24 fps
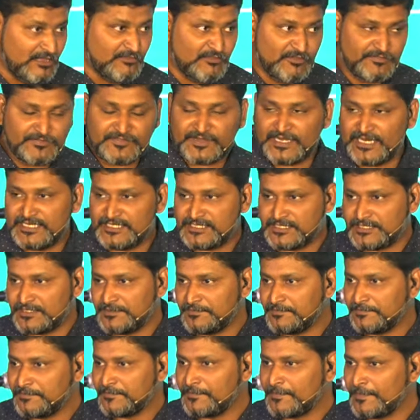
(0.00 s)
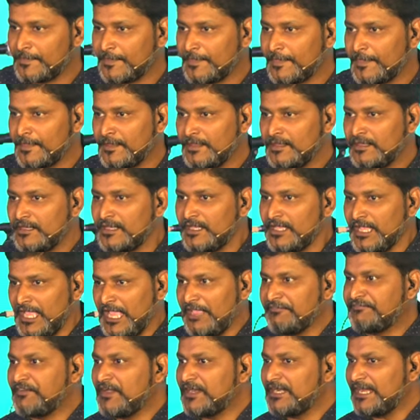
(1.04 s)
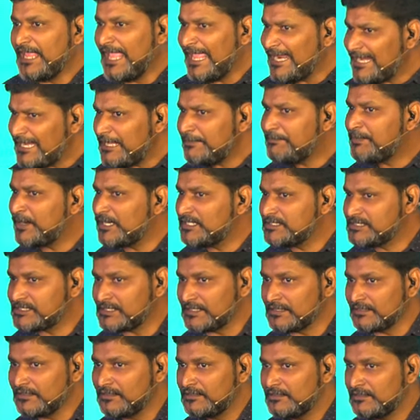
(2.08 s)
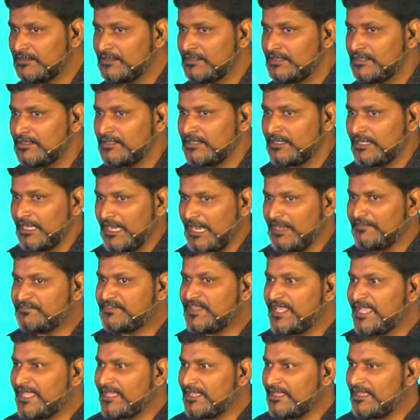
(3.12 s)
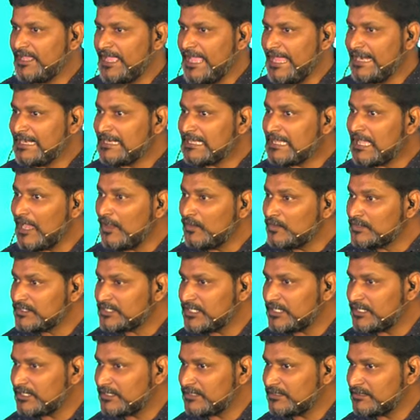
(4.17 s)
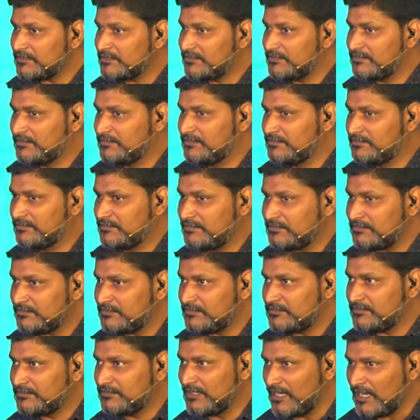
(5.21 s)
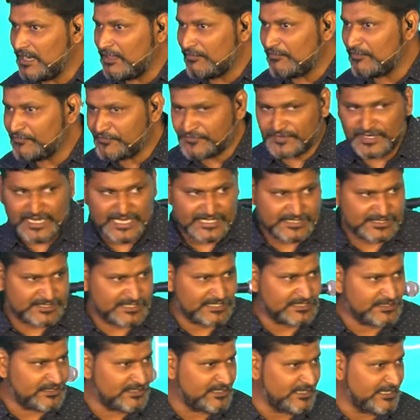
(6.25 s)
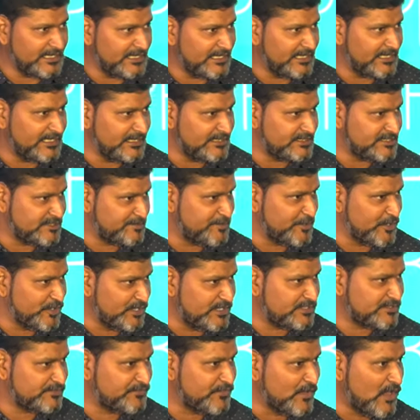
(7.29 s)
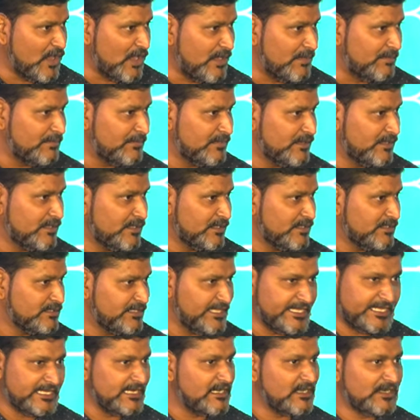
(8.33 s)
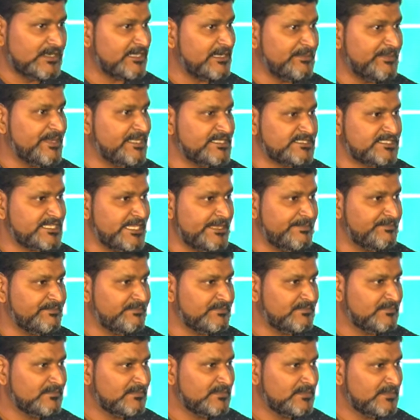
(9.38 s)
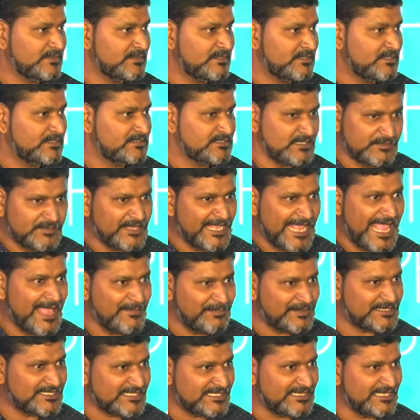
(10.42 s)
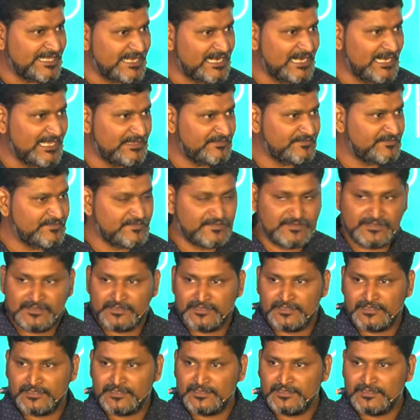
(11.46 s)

the love of Christ. If for any person, if they encounter the love of Christ in, in, in its purest form, they cannot remain same. Something happens in their life.